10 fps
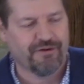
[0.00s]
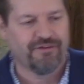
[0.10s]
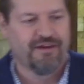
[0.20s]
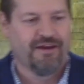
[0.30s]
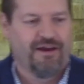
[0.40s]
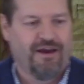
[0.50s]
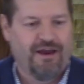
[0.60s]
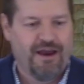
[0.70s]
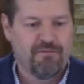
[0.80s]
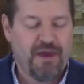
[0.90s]
And,
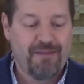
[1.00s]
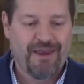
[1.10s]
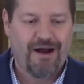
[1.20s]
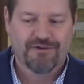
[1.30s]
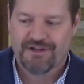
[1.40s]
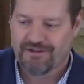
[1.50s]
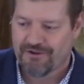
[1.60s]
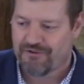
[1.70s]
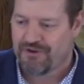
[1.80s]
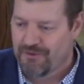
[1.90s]
and maybe I was a
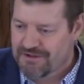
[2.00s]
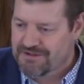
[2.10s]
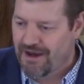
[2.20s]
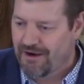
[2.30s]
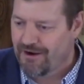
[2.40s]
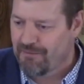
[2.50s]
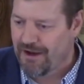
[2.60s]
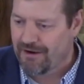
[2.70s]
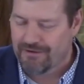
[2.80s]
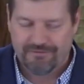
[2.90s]
little too excited
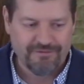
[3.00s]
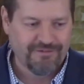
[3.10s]
about it.